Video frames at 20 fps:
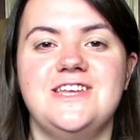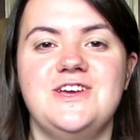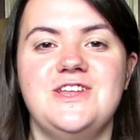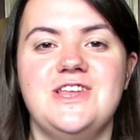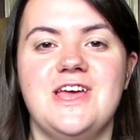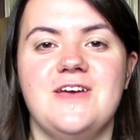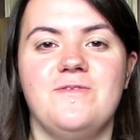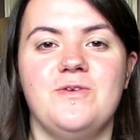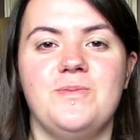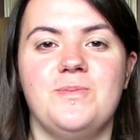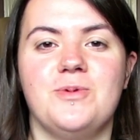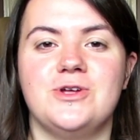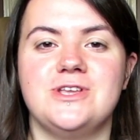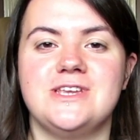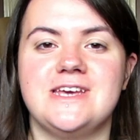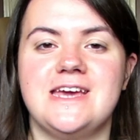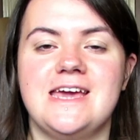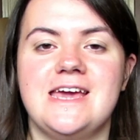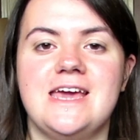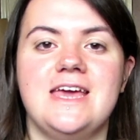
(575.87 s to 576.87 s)

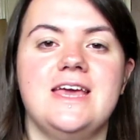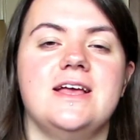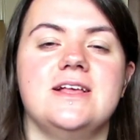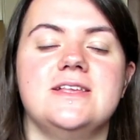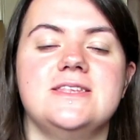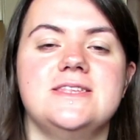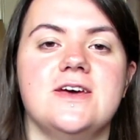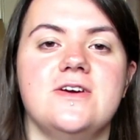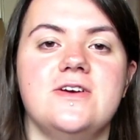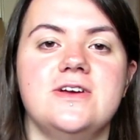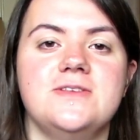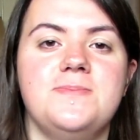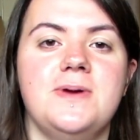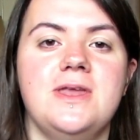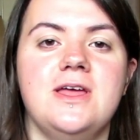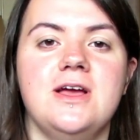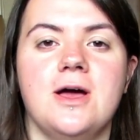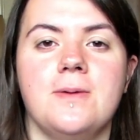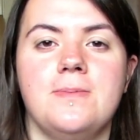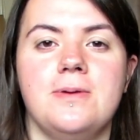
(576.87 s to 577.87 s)
Everybody, so it's been
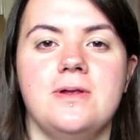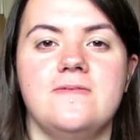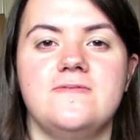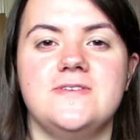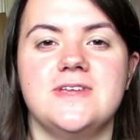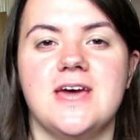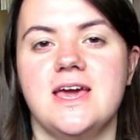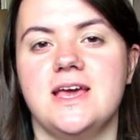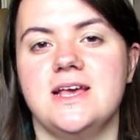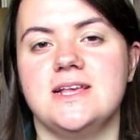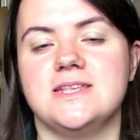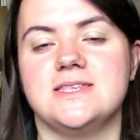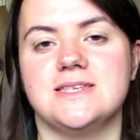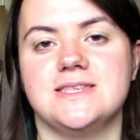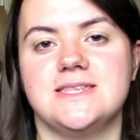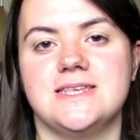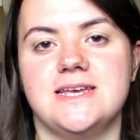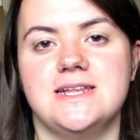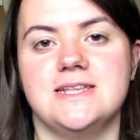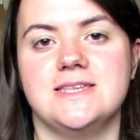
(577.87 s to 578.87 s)
a couple of days
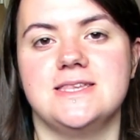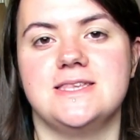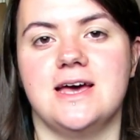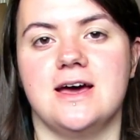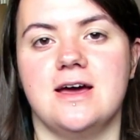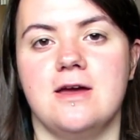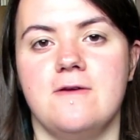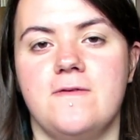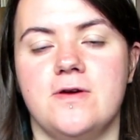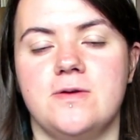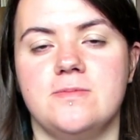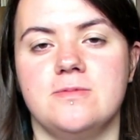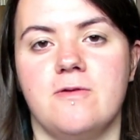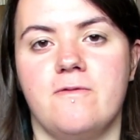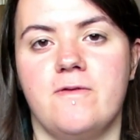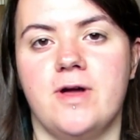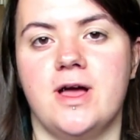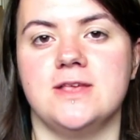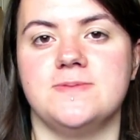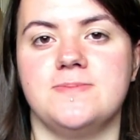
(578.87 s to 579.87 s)
since I filmed the
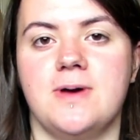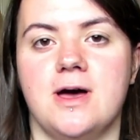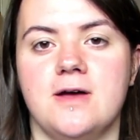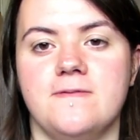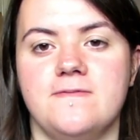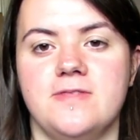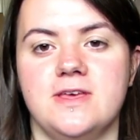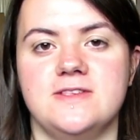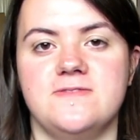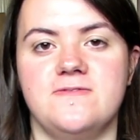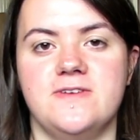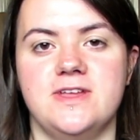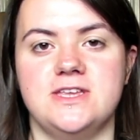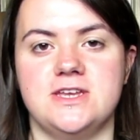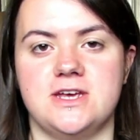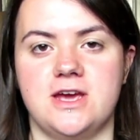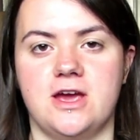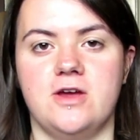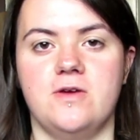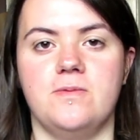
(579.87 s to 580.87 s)
first part of this
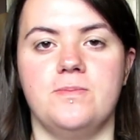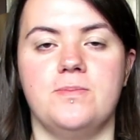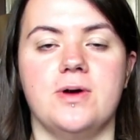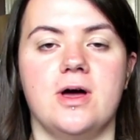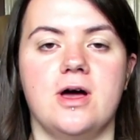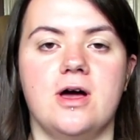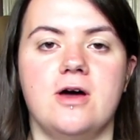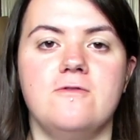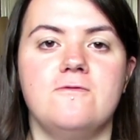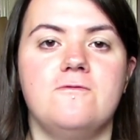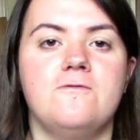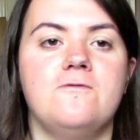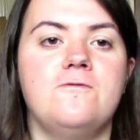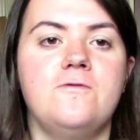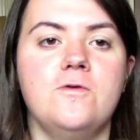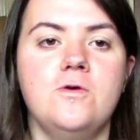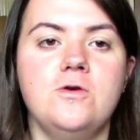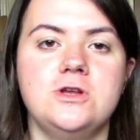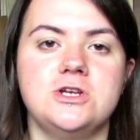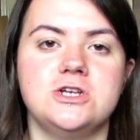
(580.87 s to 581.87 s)
video, but
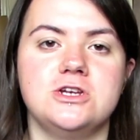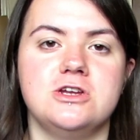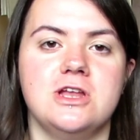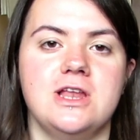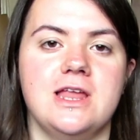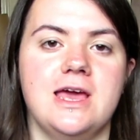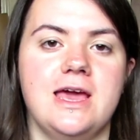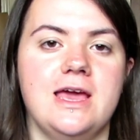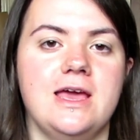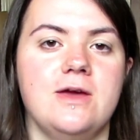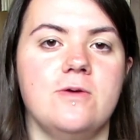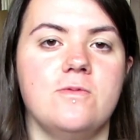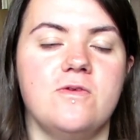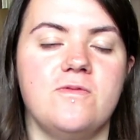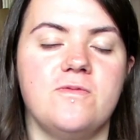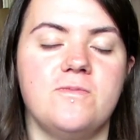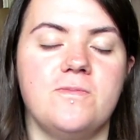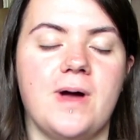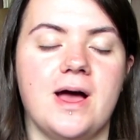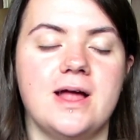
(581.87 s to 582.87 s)
unfortunately
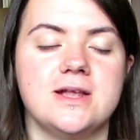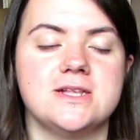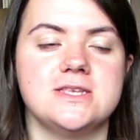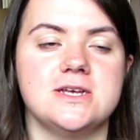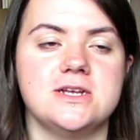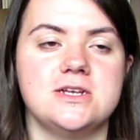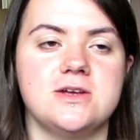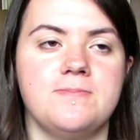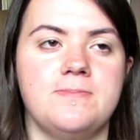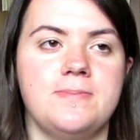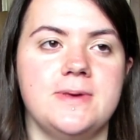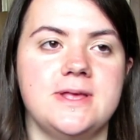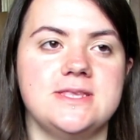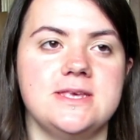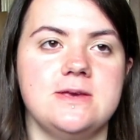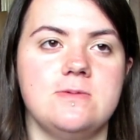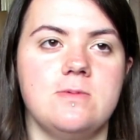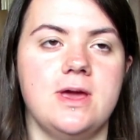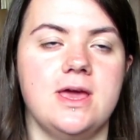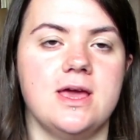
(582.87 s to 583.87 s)
we've had such a
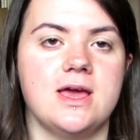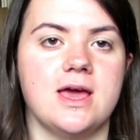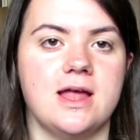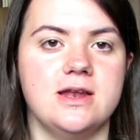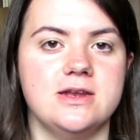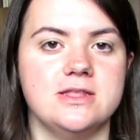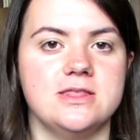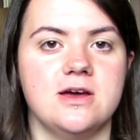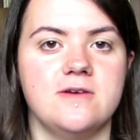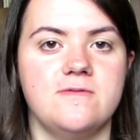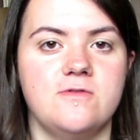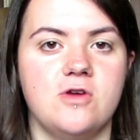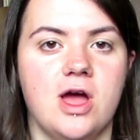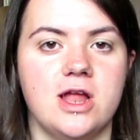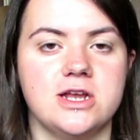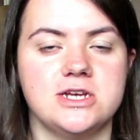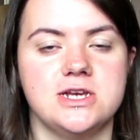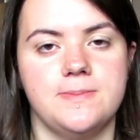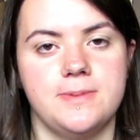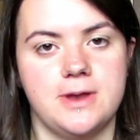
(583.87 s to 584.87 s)
busy weekend that I've not
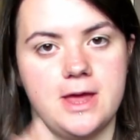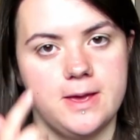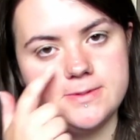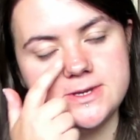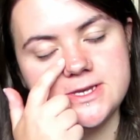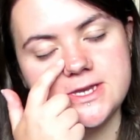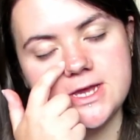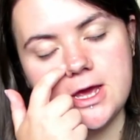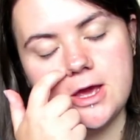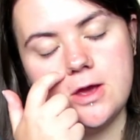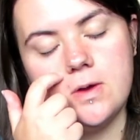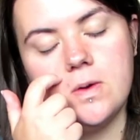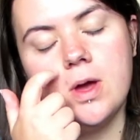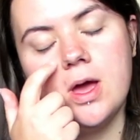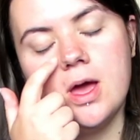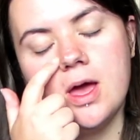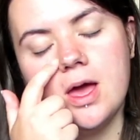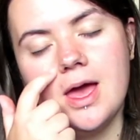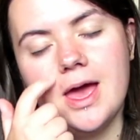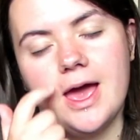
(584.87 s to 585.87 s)
actually been able to do
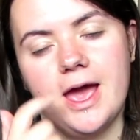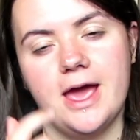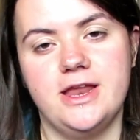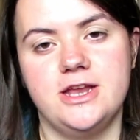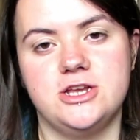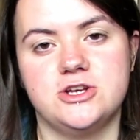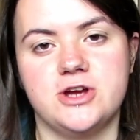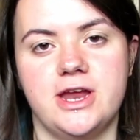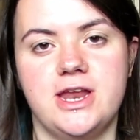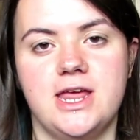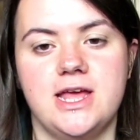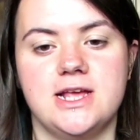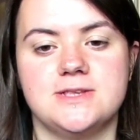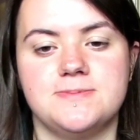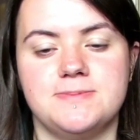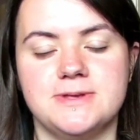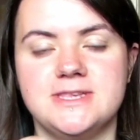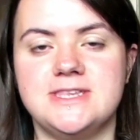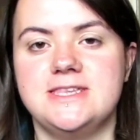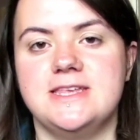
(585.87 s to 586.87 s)
any training
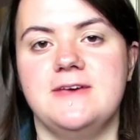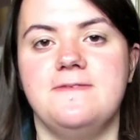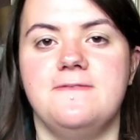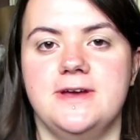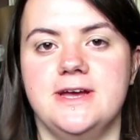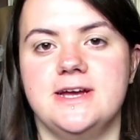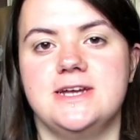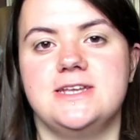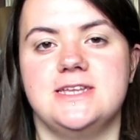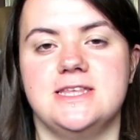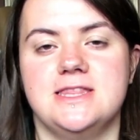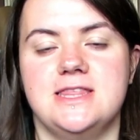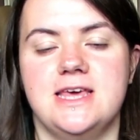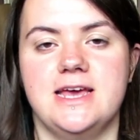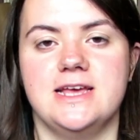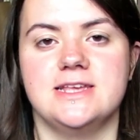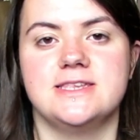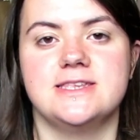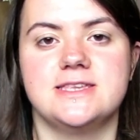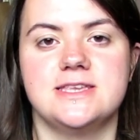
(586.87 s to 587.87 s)
specific to
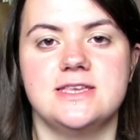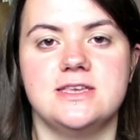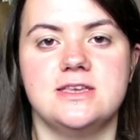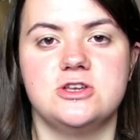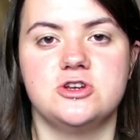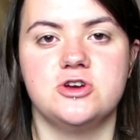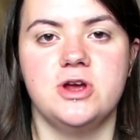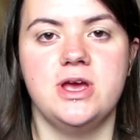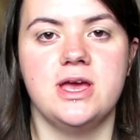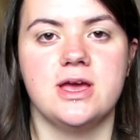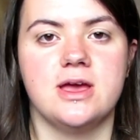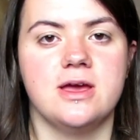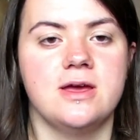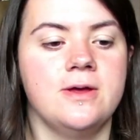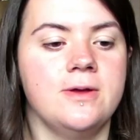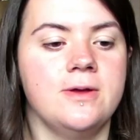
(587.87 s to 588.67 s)
this trick.